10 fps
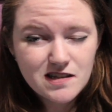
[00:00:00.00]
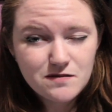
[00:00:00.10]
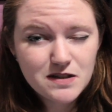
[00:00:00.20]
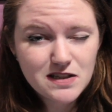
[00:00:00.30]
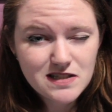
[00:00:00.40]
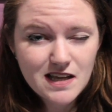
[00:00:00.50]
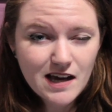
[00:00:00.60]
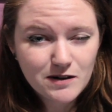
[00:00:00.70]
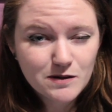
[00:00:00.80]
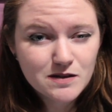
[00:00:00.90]
I didn't really see
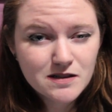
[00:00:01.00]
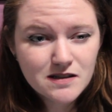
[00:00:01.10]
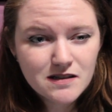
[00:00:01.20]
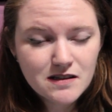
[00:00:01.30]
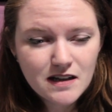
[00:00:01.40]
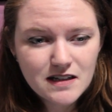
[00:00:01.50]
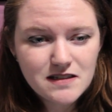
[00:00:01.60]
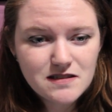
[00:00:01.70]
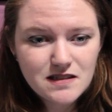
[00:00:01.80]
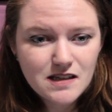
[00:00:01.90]
how I
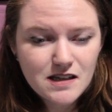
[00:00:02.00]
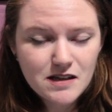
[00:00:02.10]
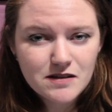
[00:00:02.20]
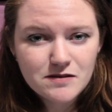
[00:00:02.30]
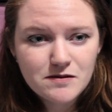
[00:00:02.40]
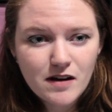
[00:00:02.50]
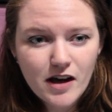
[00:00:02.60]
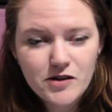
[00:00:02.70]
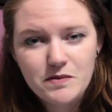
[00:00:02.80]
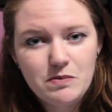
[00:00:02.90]
didn't see
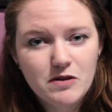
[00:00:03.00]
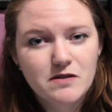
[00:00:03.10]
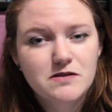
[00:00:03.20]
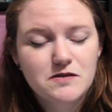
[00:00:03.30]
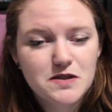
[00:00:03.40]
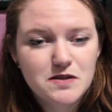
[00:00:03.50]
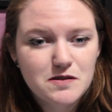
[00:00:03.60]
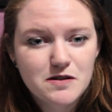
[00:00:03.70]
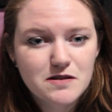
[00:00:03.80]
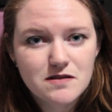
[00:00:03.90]
other people doing
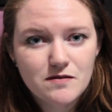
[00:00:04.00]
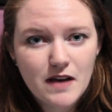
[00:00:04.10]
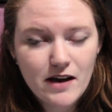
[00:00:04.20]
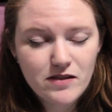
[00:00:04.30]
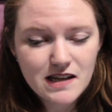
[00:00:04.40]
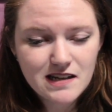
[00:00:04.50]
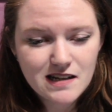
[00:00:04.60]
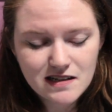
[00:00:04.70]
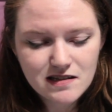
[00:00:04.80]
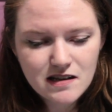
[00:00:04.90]
tutorials of how they
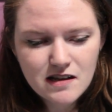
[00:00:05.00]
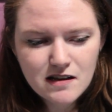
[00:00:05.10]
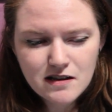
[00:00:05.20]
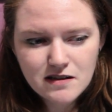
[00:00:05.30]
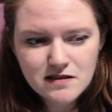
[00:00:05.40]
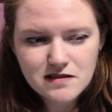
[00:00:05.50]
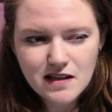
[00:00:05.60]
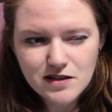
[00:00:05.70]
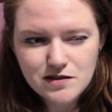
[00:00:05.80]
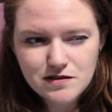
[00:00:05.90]
did it
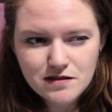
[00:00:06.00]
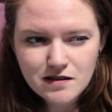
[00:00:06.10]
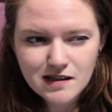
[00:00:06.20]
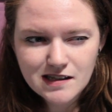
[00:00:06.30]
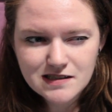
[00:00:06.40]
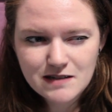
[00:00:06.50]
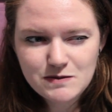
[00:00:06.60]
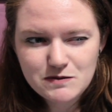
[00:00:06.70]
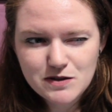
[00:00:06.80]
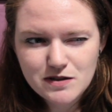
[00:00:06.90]
slash a lot of
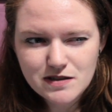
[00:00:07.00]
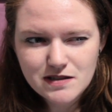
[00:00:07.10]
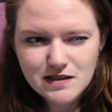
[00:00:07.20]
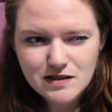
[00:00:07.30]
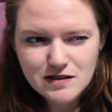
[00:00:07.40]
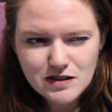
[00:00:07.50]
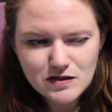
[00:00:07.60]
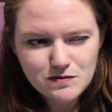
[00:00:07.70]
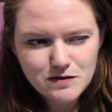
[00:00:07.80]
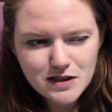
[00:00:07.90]
times it was just like
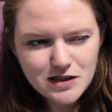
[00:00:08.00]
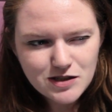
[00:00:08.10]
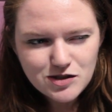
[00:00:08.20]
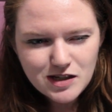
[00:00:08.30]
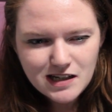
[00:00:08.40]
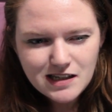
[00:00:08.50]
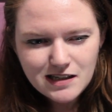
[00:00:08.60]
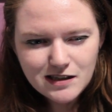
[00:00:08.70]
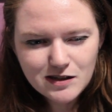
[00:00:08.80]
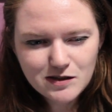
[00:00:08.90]
these really
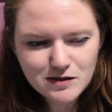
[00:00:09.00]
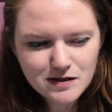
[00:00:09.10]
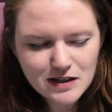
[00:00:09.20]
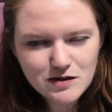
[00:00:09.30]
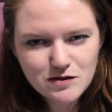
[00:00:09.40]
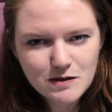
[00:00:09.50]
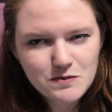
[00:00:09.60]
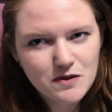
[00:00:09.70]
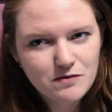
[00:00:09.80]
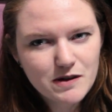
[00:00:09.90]
shitty little like
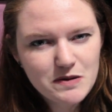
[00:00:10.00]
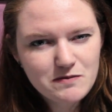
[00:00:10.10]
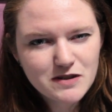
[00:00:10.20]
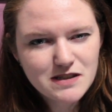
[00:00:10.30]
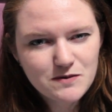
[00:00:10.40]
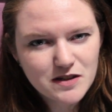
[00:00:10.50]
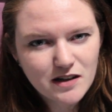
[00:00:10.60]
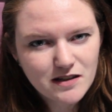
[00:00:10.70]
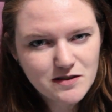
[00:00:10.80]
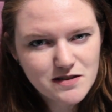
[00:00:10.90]
strips of ribbon with different
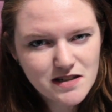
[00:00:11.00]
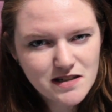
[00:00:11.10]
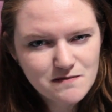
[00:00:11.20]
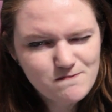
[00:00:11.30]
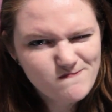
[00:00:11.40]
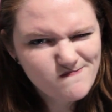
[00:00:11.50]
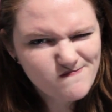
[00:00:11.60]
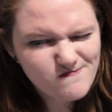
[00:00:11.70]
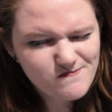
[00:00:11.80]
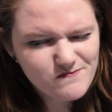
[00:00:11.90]
colors on it
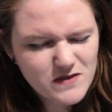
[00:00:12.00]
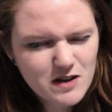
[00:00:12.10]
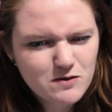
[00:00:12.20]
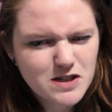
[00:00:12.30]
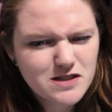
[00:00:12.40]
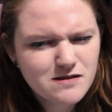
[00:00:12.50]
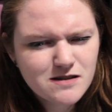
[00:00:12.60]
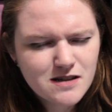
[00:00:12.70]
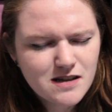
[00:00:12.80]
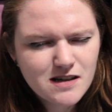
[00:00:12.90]
which
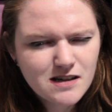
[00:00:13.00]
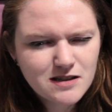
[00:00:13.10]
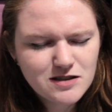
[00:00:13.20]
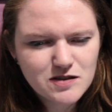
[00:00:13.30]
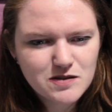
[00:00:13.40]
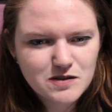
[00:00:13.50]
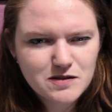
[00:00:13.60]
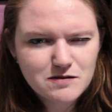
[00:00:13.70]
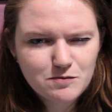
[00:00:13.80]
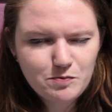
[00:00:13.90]
just
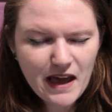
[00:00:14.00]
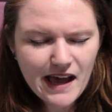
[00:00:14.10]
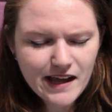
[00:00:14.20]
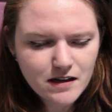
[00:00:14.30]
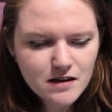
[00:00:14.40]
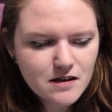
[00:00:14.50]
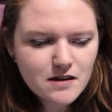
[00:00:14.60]
looked bad.